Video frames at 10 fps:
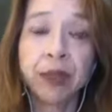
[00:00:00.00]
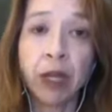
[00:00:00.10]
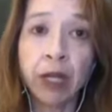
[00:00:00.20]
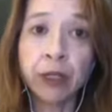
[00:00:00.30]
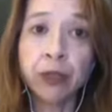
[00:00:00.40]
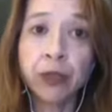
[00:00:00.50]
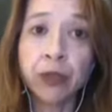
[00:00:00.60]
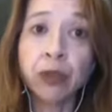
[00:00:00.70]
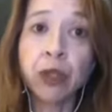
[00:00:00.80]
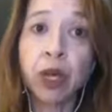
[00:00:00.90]
honor
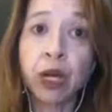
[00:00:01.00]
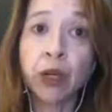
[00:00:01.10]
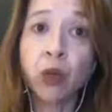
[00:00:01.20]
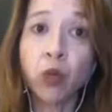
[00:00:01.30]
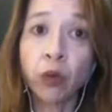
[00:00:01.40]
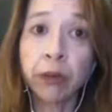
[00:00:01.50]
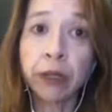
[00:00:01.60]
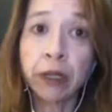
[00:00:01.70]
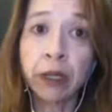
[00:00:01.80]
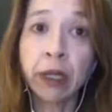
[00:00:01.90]
student Otto
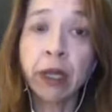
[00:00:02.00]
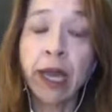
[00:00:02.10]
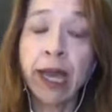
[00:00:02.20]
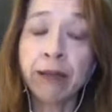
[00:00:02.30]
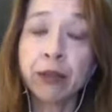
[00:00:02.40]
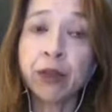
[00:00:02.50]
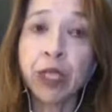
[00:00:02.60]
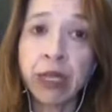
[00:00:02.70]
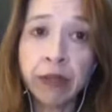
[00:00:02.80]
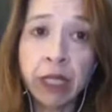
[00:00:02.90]
Warmbier, after
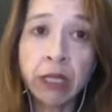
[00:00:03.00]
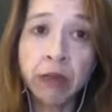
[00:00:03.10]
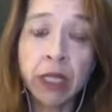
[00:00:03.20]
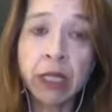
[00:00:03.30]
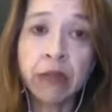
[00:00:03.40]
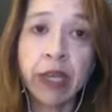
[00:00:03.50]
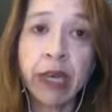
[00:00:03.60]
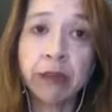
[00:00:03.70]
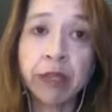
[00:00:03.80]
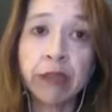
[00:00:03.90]
17 months of
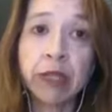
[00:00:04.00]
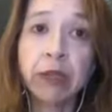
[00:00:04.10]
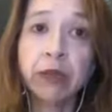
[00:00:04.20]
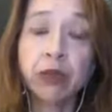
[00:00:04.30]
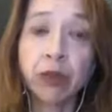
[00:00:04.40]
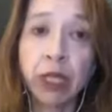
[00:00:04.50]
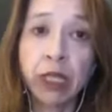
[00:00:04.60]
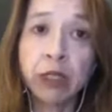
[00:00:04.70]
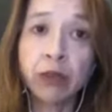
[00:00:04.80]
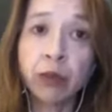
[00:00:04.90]
captivity, was
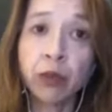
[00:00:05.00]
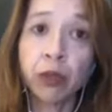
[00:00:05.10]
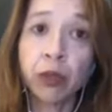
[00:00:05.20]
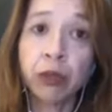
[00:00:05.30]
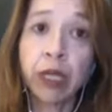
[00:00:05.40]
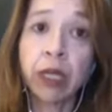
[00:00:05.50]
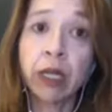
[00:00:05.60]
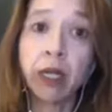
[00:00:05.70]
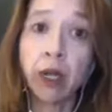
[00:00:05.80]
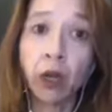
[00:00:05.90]
released from North Korea in
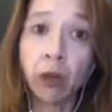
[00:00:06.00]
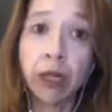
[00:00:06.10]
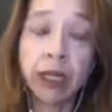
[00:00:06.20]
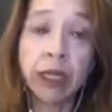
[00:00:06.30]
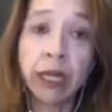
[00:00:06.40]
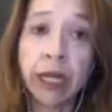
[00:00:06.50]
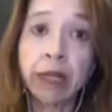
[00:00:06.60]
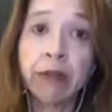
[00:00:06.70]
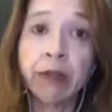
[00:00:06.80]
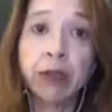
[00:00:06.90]
a coma and
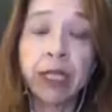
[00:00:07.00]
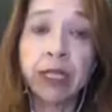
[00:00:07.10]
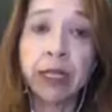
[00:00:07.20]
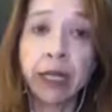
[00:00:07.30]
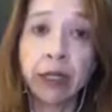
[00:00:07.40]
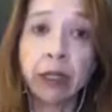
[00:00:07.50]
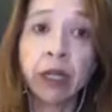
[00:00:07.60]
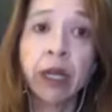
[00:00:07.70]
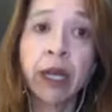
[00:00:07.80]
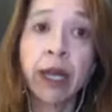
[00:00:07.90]
died a few days later.
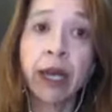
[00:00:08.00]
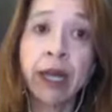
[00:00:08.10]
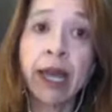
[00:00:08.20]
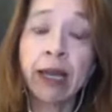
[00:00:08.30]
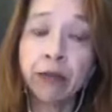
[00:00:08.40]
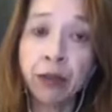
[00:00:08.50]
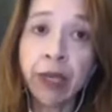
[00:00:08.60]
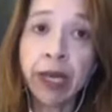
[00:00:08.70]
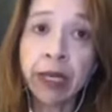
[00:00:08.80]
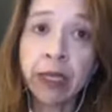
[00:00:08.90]
And after
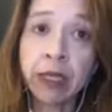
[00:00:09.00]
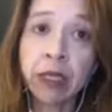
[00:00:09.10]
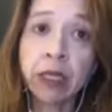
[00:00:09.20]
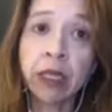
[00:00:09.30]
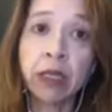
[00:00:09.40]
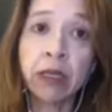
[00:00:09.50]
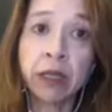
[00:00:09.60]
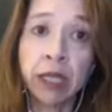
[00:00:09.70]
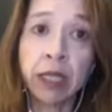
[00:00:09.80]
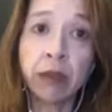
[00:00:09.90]
that incident, the
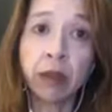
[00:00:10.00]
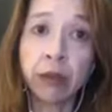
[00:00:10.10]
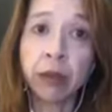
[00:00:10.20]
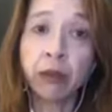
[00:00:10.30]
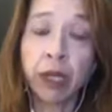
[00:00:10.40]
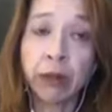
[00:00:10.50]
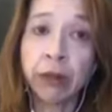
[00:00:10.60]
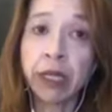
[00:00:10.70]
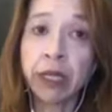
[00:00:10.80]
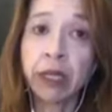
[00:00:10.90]
State Department recommended